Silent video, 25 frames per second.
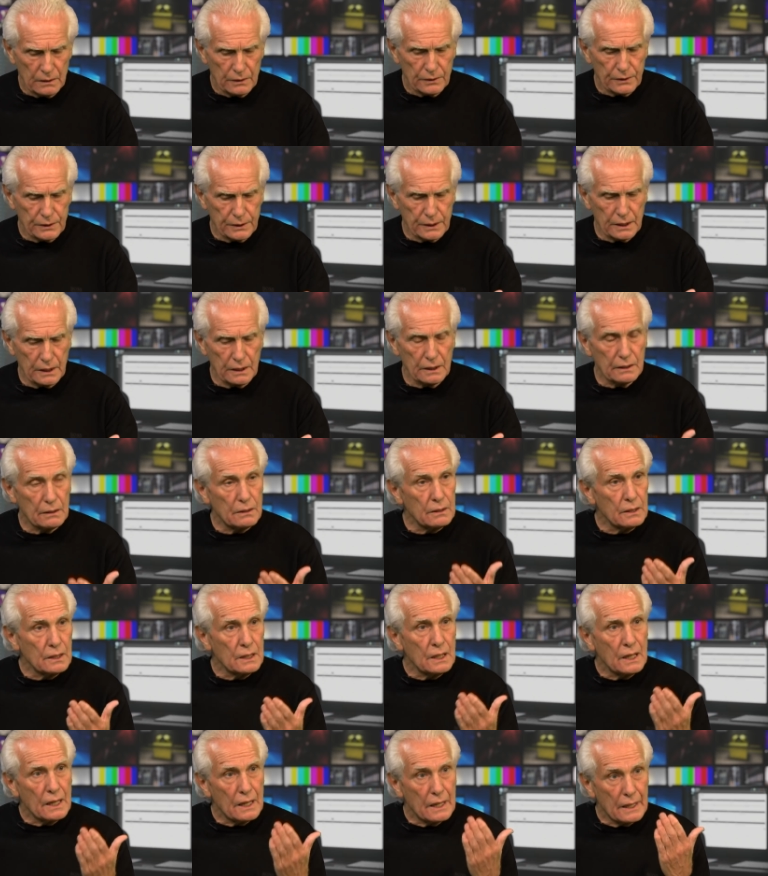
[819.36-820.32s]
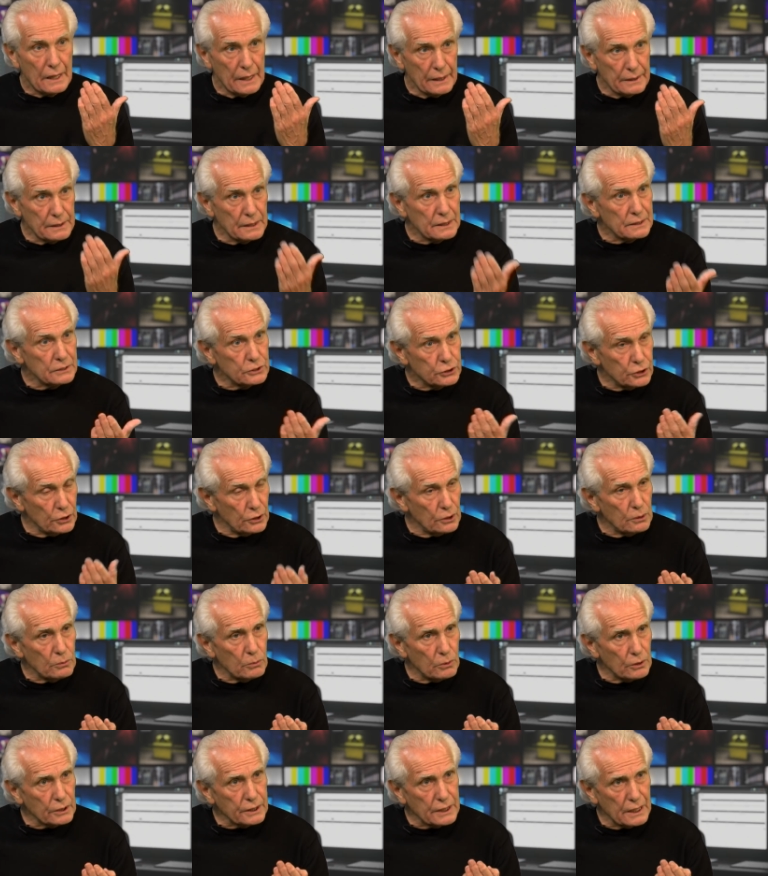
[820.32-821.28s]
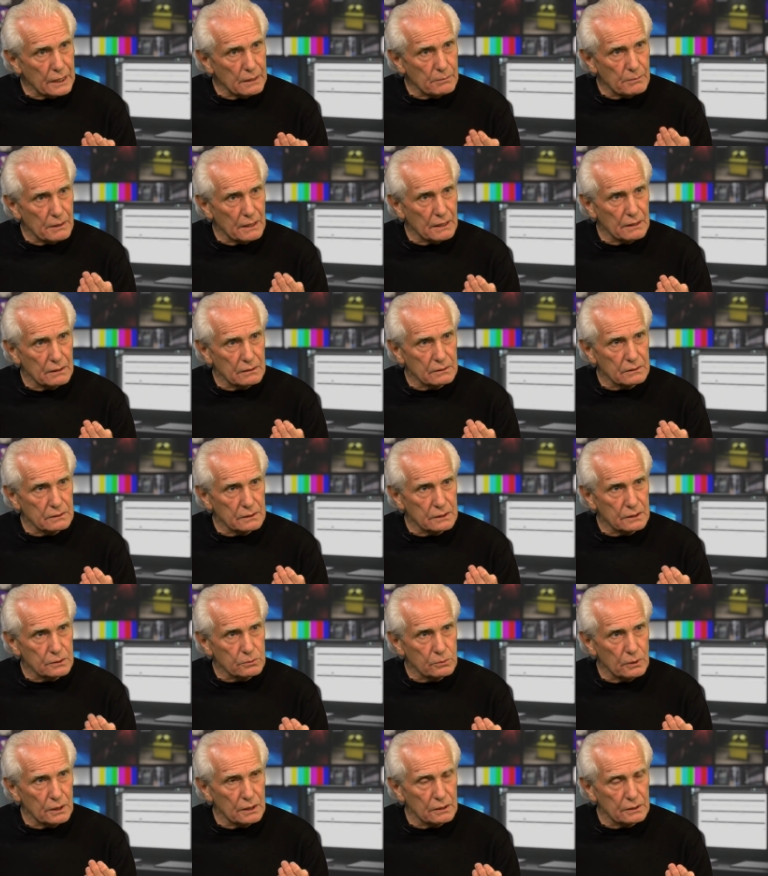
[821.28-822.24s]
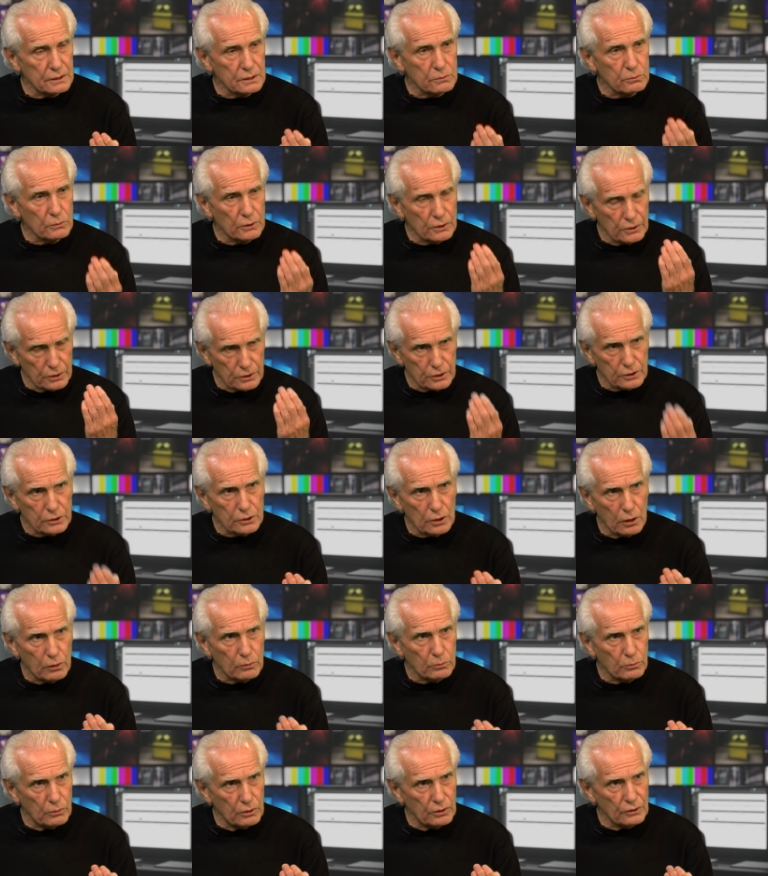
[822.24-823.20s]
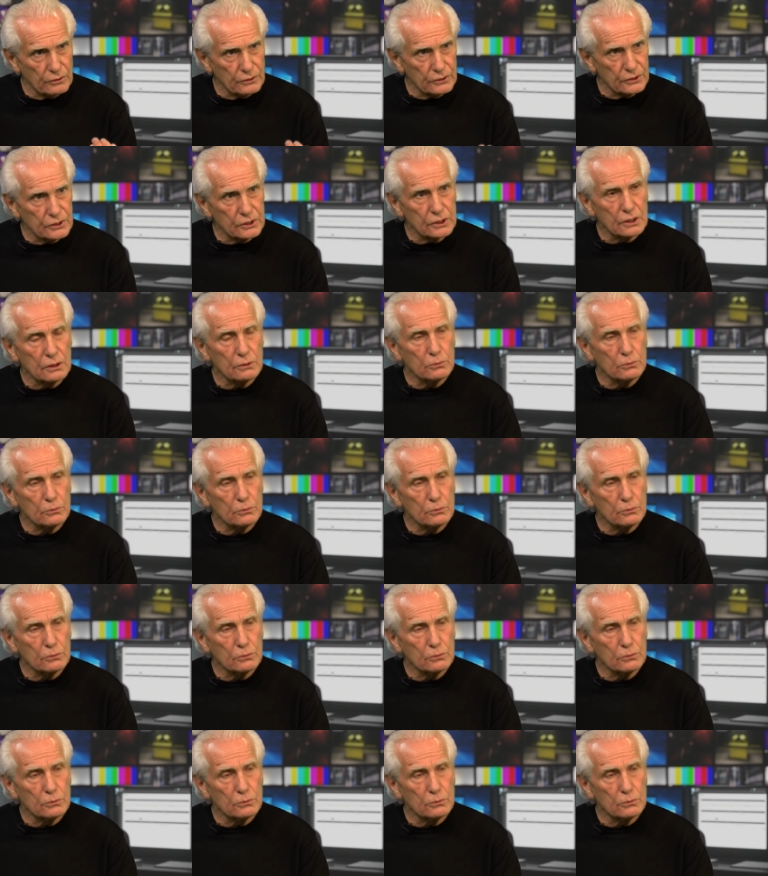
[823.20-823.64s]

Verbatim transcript: That, and do you know what came out as well as one of the top ones